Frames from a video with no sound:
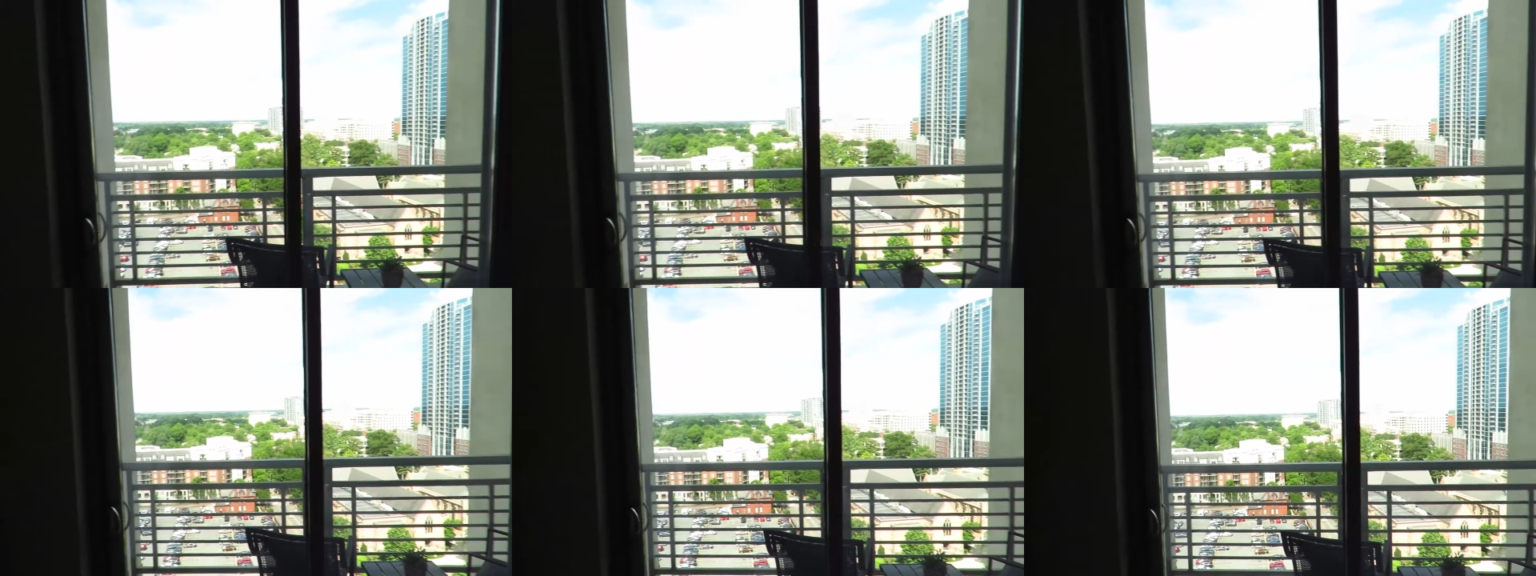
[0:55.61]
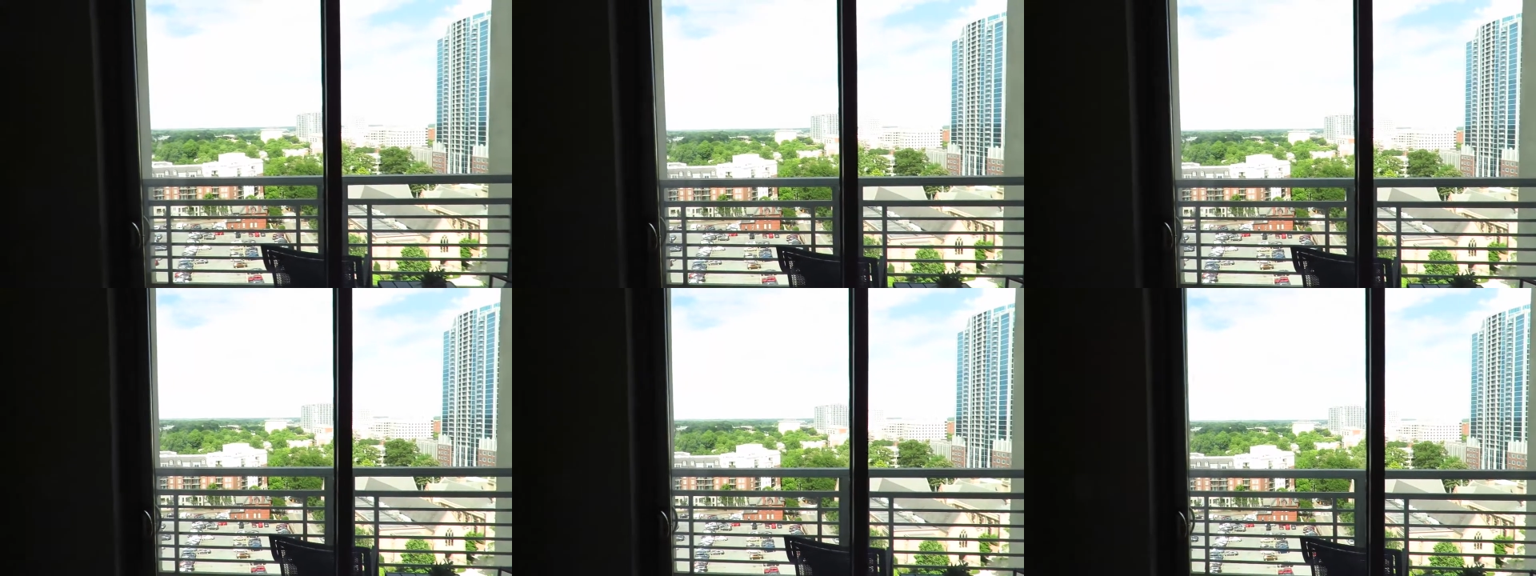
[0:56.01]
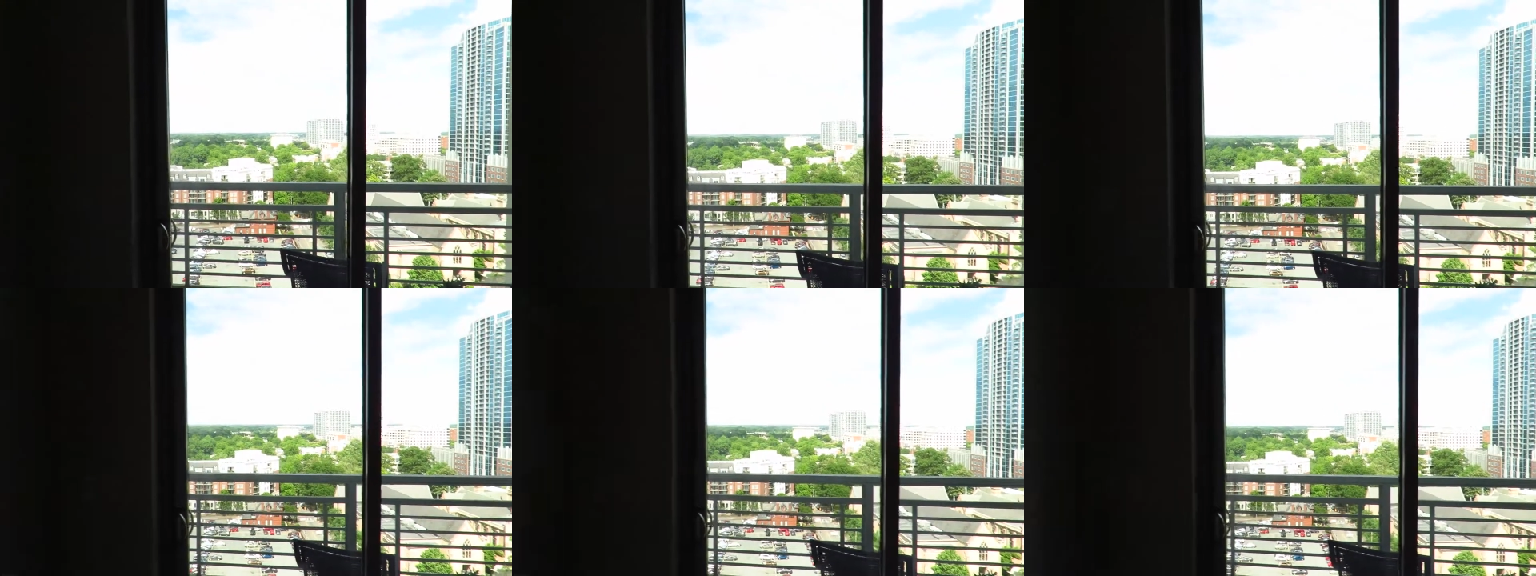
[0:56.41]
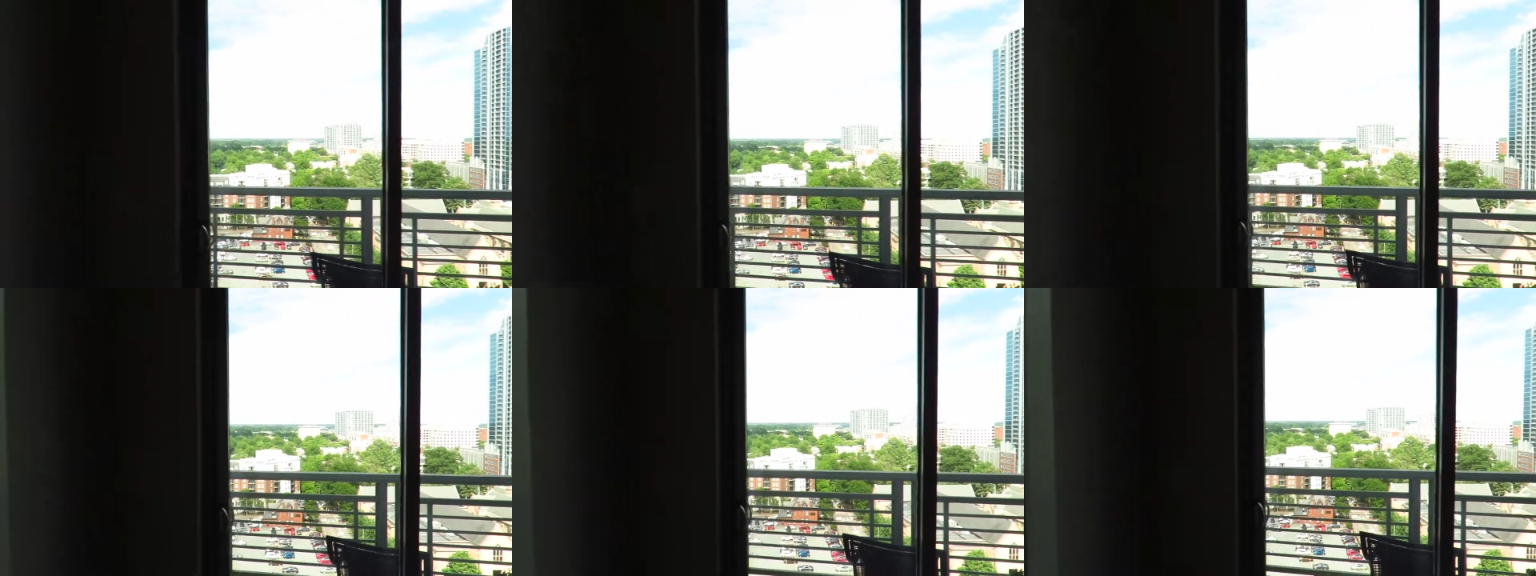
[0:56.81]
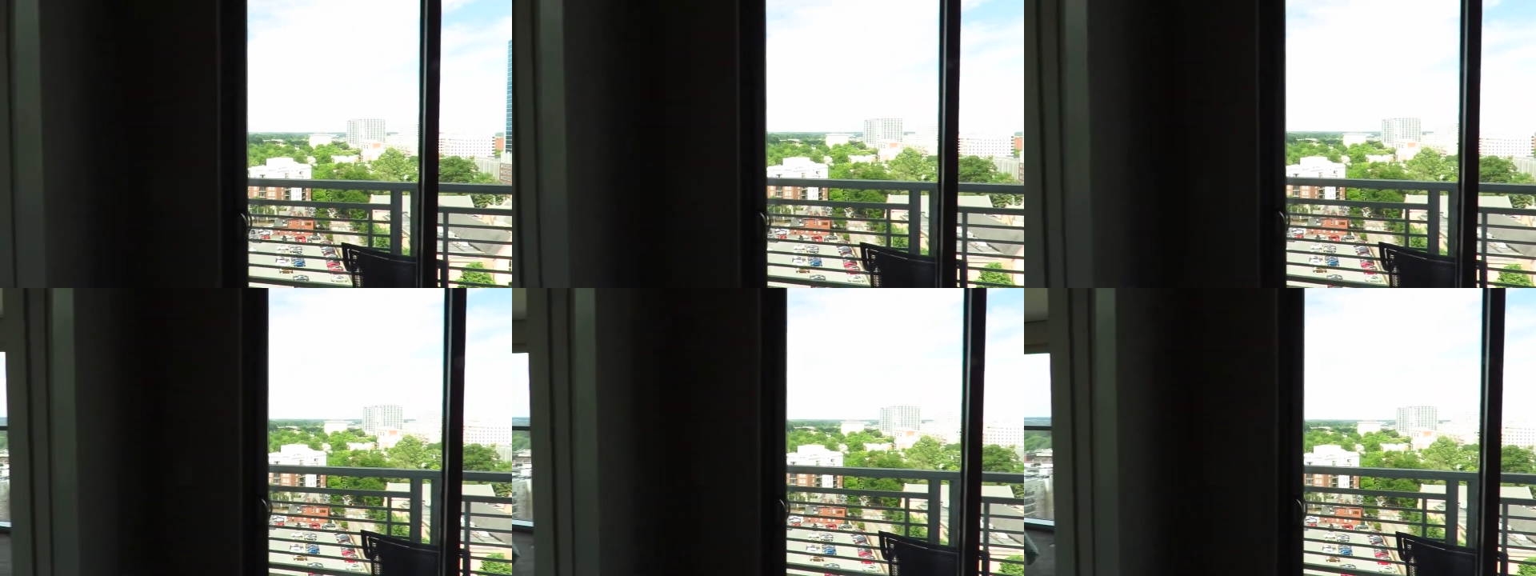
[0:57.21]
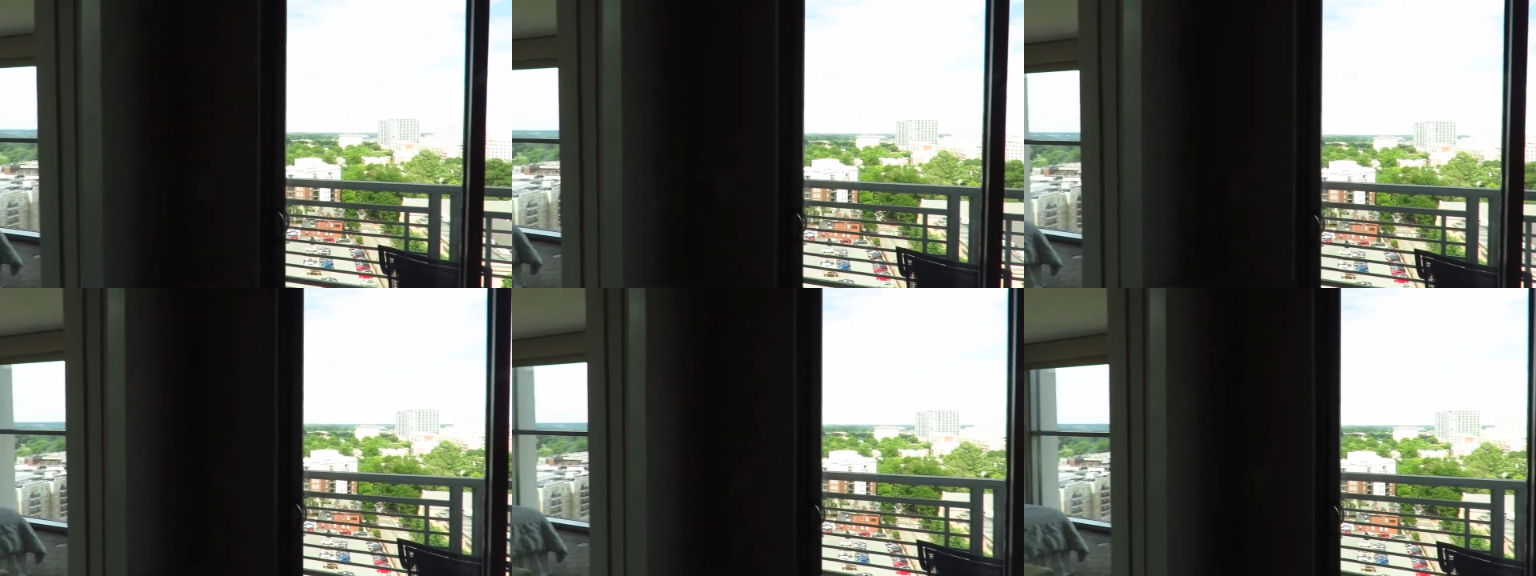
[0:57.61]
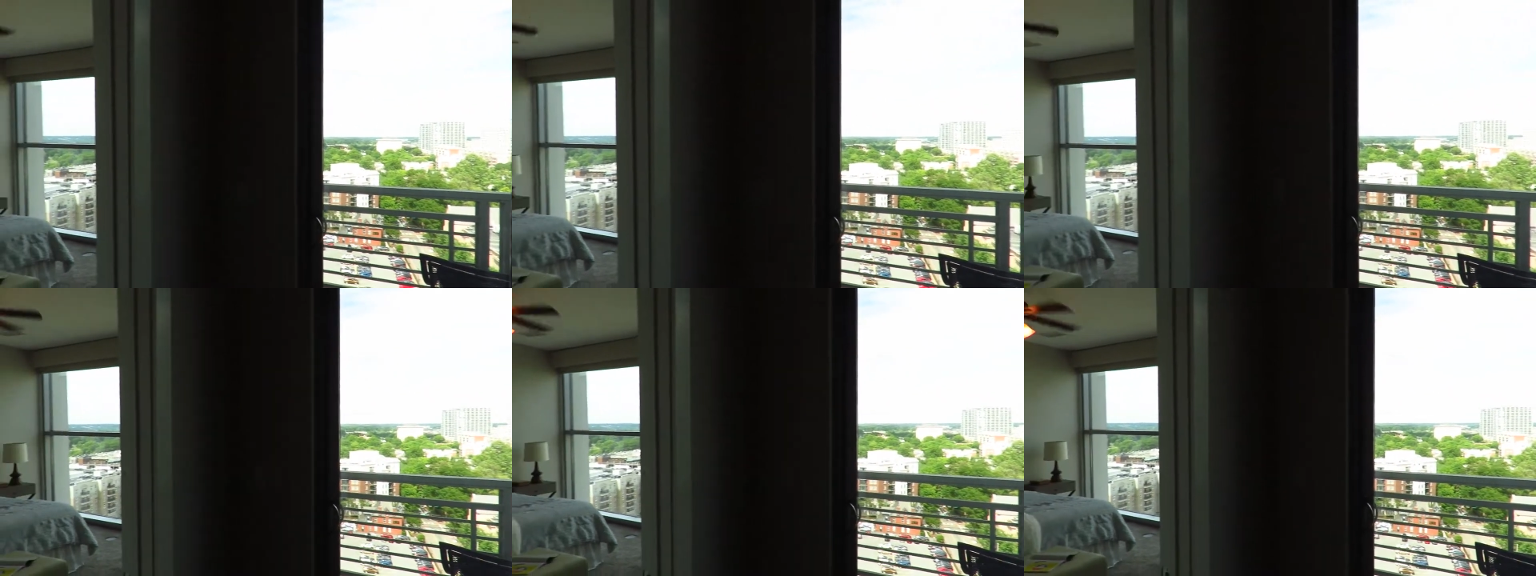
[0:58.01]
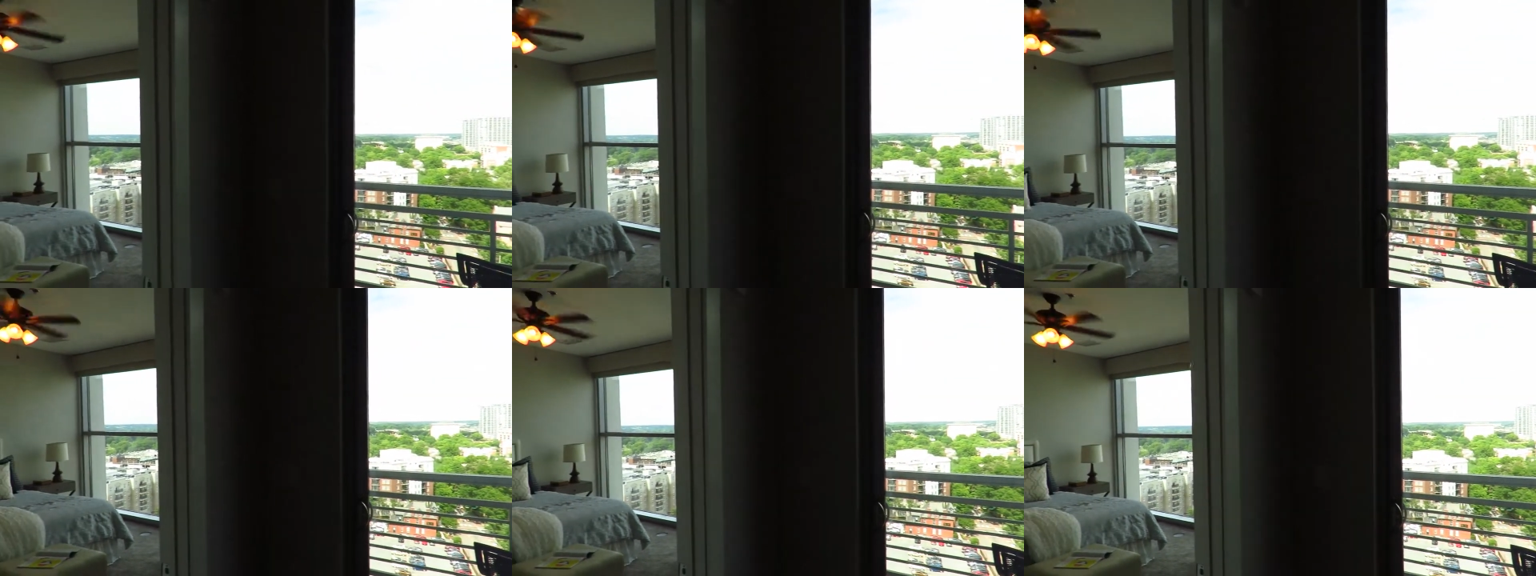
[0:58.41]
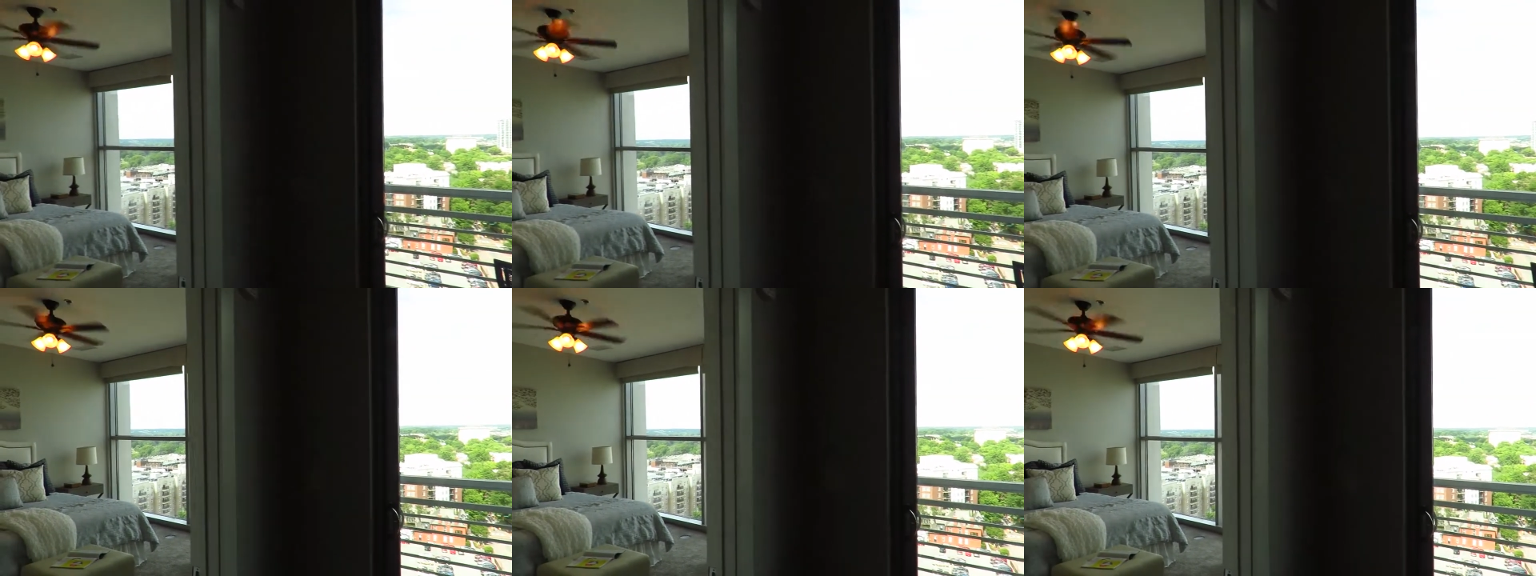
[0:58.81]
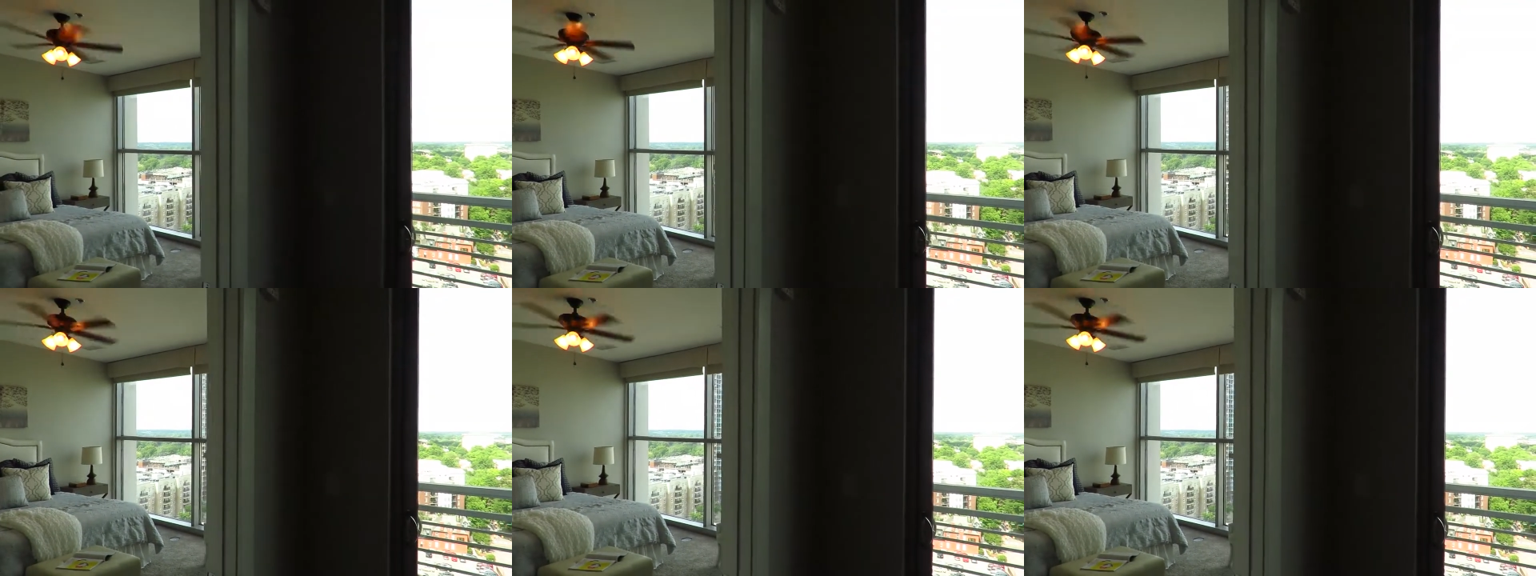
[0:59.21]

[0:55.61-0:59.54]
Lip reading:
(no speaker visible)